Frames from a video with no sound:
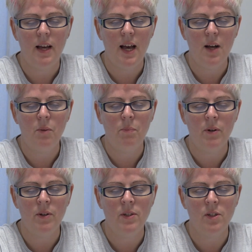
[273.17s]
Help
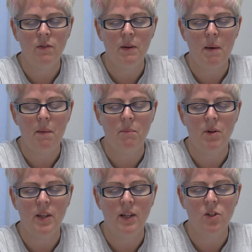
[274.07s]
us to
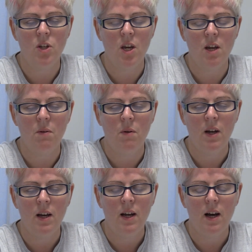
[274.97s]
remember that you
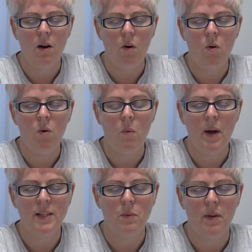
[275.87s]
are
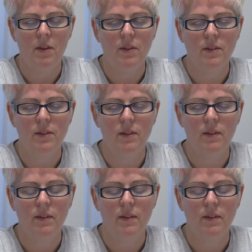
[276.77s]
always with us.